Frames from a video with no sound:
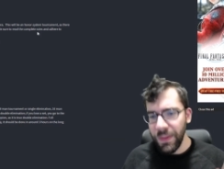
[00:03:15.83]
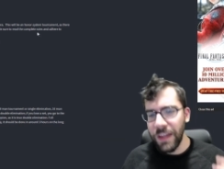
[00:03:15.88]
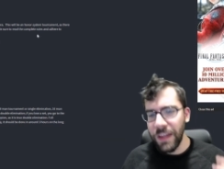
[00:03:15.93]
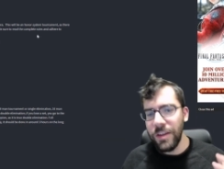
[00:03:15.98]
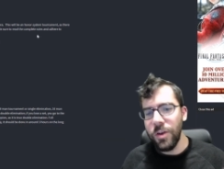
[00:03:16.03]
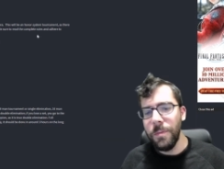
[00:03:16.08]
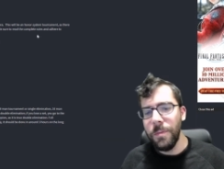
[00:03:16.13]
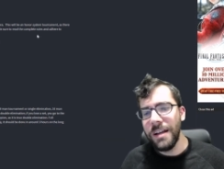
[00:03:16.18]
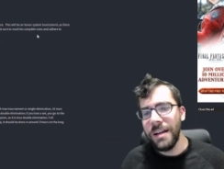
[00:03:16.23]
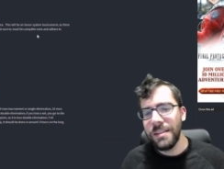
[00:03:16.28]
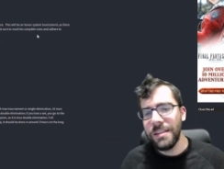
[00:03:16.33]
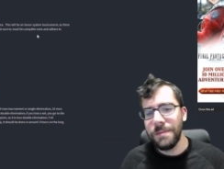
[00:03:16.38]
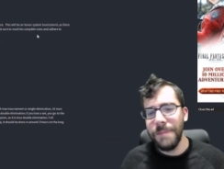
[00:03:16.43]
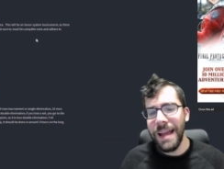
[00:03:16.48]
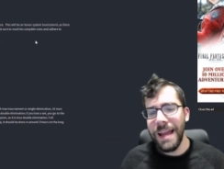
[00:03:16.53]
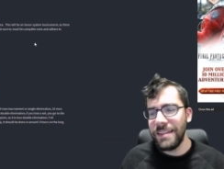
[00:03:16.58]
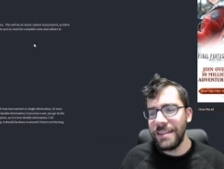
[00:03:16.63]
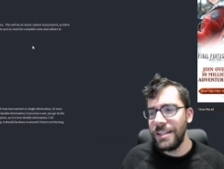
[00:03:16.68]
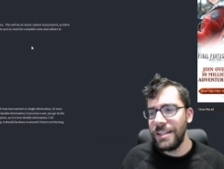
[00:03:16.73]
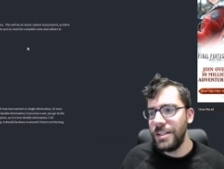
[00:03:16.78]
you must
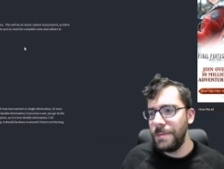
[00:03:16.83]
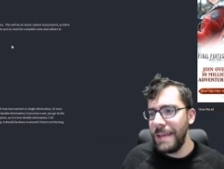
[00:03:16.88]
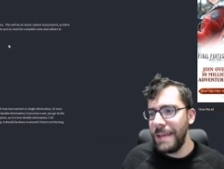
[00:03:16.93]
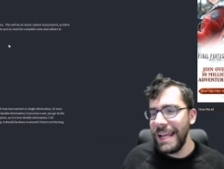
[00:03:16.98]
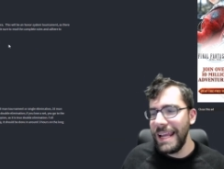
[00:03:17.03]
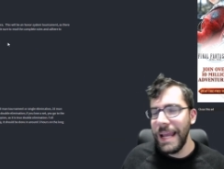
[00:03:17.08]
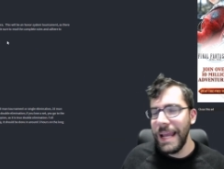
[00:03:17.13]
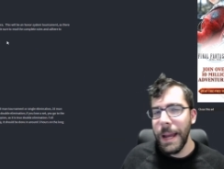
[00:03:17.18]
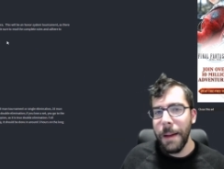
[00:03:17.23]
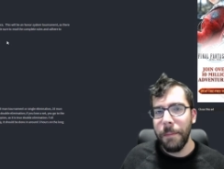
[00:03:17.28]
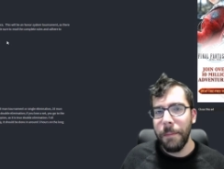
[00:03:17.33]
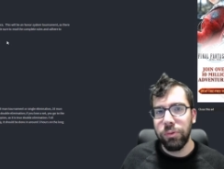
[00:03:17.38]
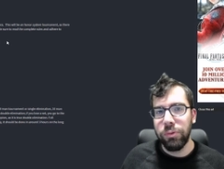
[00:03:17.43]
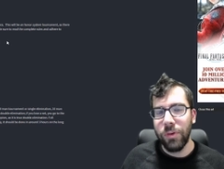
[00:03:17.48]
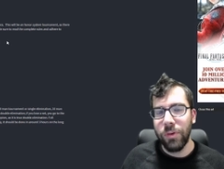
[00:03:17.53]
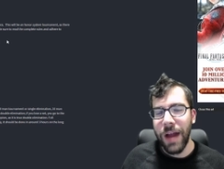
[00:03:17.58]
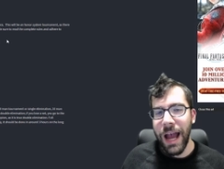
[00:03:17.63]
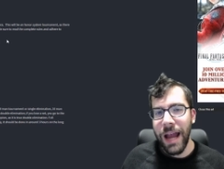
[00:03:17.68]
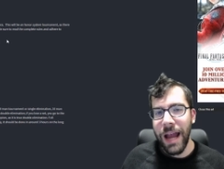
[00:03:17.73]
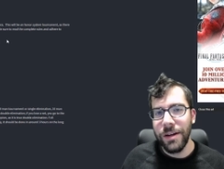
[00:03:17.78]
message me
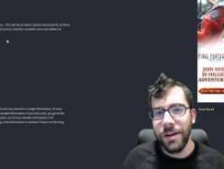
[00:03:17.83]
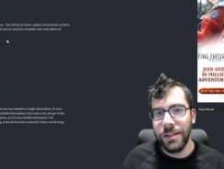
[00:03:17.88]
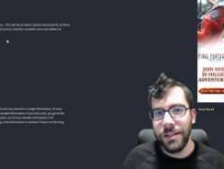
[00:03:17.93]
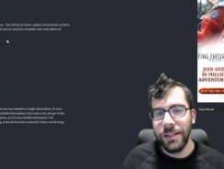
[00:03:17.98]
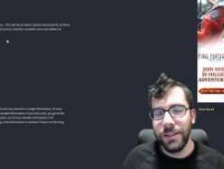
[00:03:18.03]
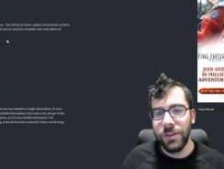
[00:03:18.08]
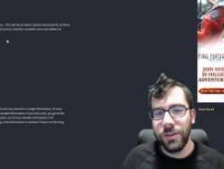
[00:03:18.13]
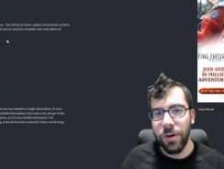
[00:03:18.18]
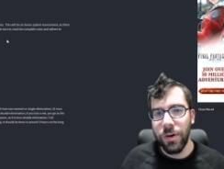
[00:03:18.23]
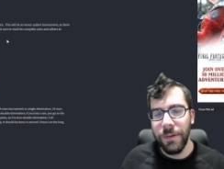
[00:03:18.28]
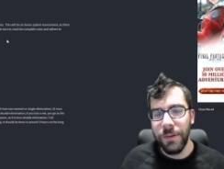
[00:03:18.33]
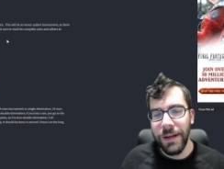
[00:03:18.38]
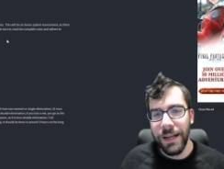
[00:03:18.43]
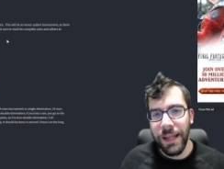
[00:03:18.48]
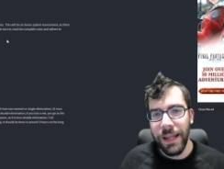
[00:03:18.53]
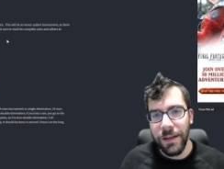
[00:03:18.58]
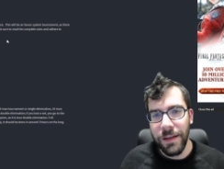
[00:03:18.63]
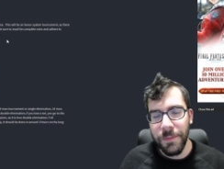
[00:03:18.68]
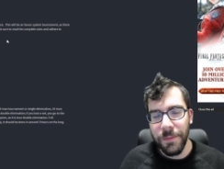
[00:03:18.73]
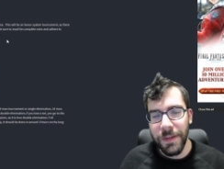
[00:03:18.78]
prior to the tournament,
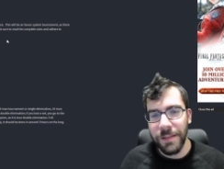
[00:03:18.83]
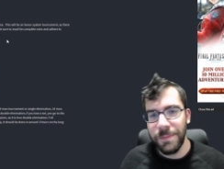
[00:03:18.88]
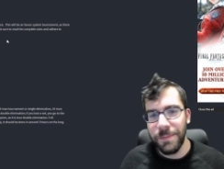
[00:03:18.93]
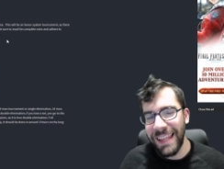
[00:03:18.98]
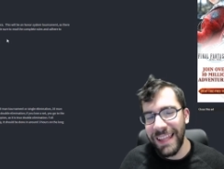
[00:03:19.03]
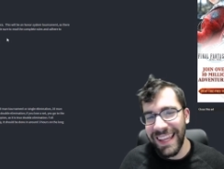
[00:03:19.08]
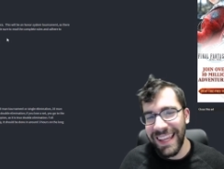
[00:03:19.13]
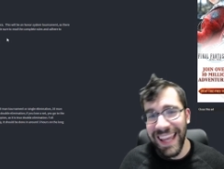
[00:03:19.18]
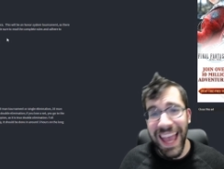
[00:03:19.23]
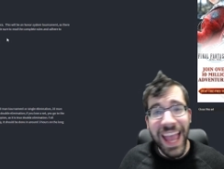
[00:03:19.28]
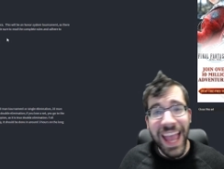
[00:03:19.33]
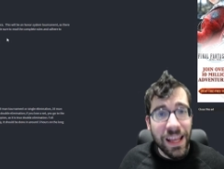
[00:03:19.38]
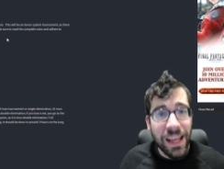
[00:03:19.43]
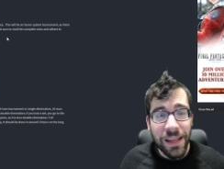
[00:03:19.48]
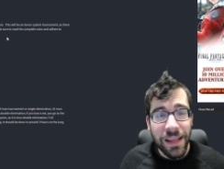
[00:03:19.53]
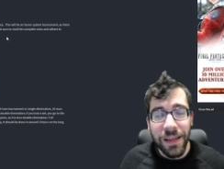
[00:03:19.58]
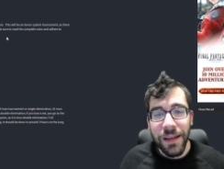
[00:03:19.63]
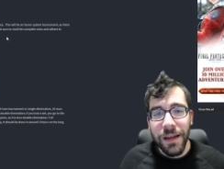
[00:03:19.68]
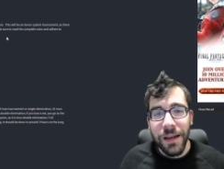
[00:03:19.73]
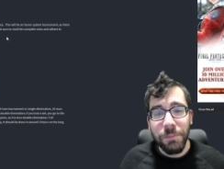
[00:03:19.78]
and you must be like,
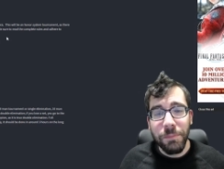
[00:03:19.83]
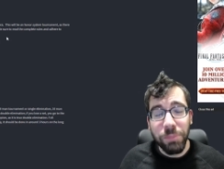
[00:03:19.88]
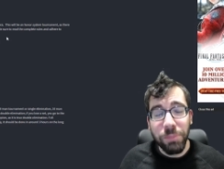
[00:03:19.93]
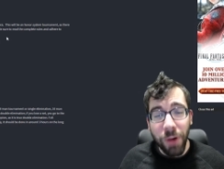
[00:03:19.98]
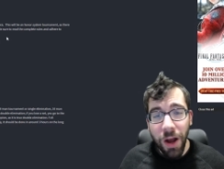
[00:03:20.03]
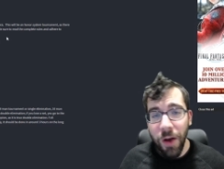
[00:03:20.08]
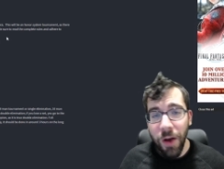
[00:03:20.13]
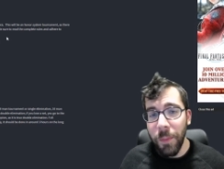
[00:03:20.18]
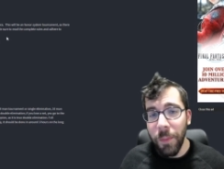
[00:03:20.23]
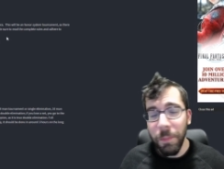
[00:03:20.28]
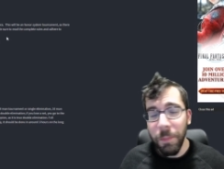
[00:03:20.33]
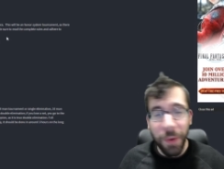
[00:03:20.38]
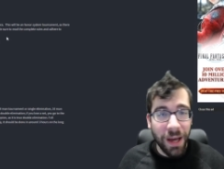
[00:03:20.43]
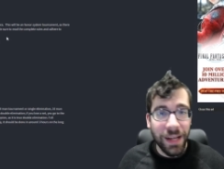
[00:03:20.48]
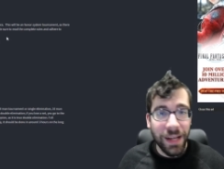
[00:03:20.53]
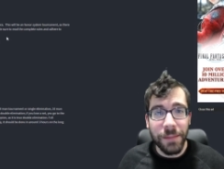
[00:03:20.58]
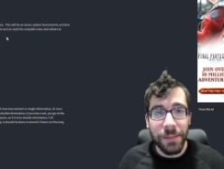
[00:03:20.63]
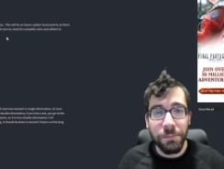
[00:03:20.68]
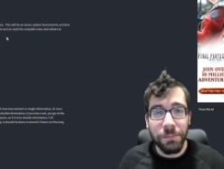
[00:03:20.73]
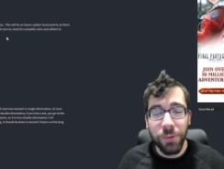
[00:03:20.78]
hey, bro,
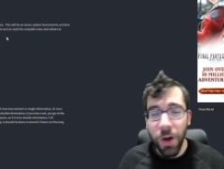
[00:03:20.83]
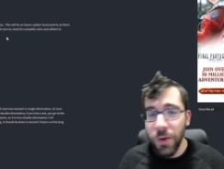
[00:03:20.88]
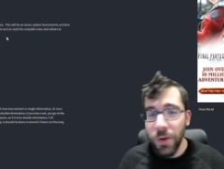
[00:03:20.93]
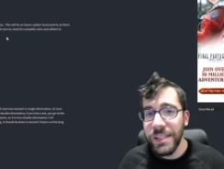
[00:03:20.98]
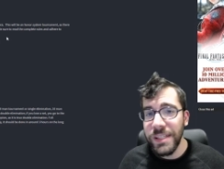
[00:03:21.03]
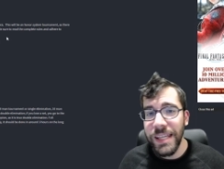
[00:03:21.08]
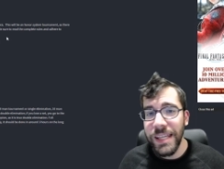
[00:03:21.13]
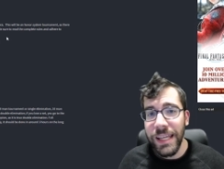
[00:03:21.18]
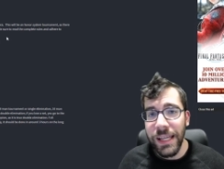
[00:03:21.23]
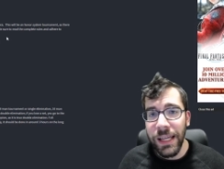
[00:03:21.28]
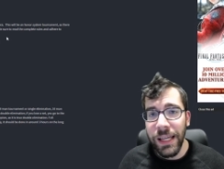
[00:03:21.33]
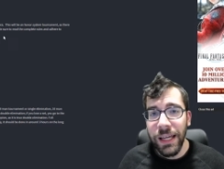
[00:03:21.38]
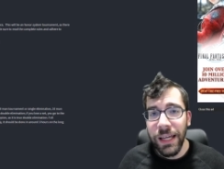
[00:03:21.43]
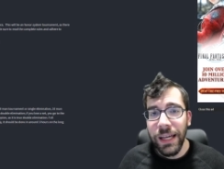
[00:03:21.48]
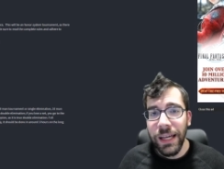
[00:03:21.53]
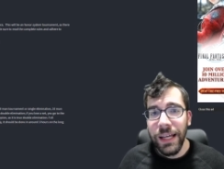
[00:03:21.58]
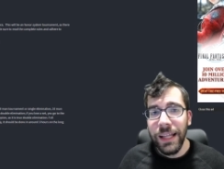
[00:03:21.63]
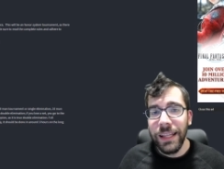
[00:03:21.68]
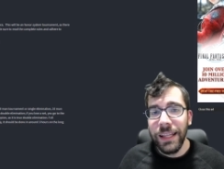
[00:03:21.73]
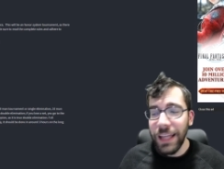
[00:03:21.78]
buddy, broski,
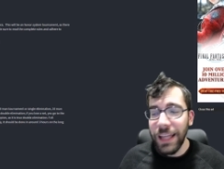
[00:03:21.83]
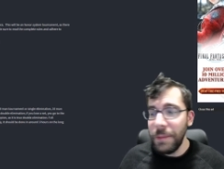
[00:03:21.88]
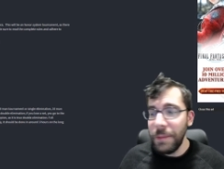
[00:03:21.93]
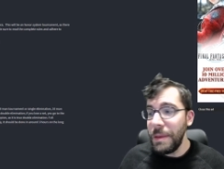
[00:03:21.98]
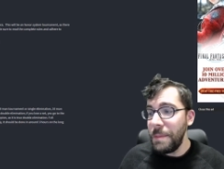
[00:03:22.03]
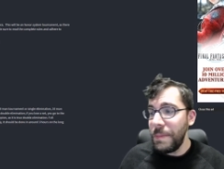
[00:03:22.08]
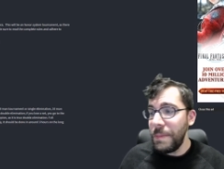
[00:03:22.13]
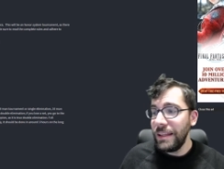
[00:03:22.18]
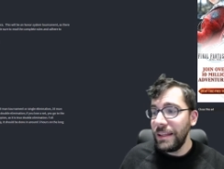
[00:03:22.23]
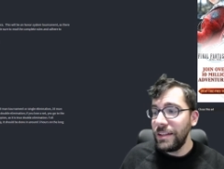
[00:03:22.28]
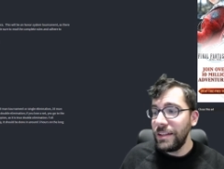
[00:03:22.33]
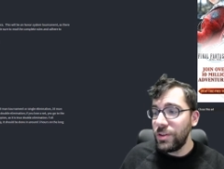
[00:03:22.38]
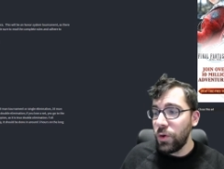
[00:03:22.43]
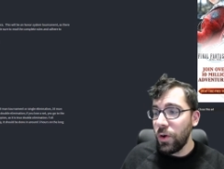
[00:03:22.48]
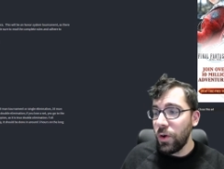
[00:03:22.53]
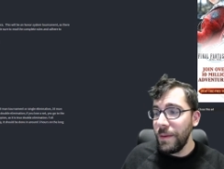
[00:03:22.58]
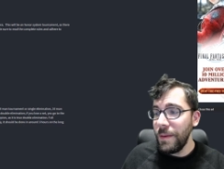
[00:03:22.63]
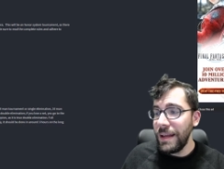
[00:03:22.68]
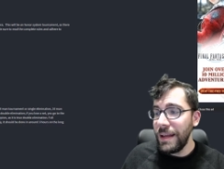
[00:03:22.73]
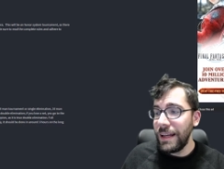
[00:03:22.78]
let me be in the
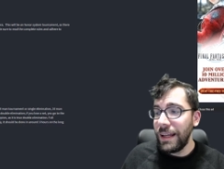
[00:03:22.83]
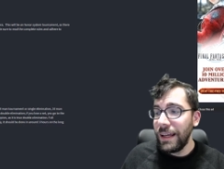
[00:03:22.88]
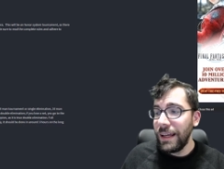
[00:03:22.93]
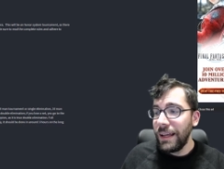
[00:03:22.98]
tournament.